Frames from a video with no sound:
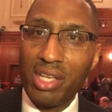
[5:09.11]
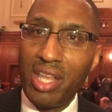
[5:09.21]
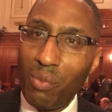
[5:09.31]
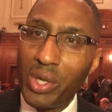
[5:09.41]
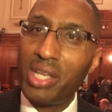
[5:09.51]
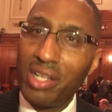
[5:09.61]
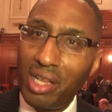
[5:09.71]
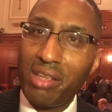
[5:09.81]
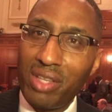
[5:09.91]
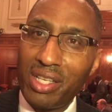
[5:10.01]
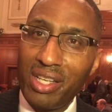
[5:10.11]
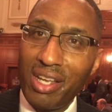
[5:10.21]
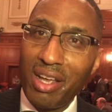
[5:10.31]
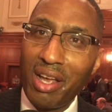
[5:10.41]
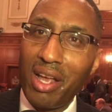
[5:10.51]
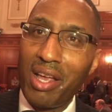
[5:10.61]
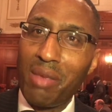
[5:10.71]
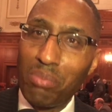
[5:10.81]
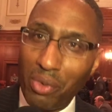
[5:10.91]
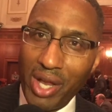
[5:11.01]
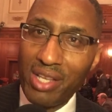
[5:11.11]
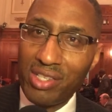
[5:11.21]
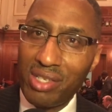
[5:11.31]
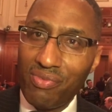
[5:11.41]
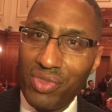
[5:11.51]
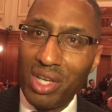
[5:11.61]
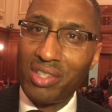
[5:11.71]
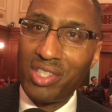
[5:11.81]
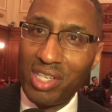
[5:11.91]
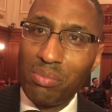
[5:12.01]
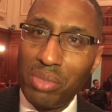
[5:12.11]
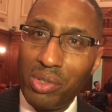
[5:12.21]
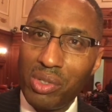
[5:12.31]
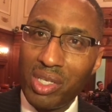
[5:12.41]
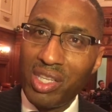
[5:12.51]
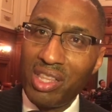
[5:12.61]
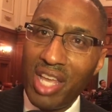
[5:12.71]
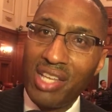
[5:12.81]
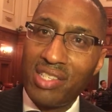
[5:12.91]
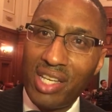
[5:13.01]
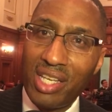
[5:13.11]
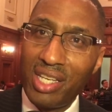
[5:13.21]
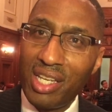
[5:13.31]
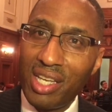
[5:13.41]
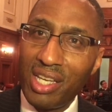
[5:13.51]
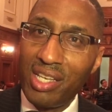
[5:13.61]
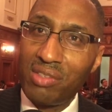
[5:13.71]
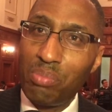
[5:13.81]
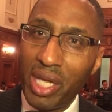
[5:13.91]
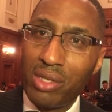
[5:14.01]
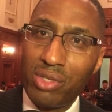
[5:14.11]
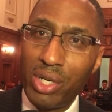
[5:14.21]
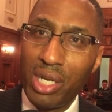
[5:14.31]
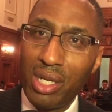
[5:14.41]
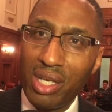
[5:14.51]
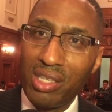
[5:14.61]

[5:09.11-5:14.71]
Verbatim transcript: That we in Cleveland embrace a symbol that they say is bigotry,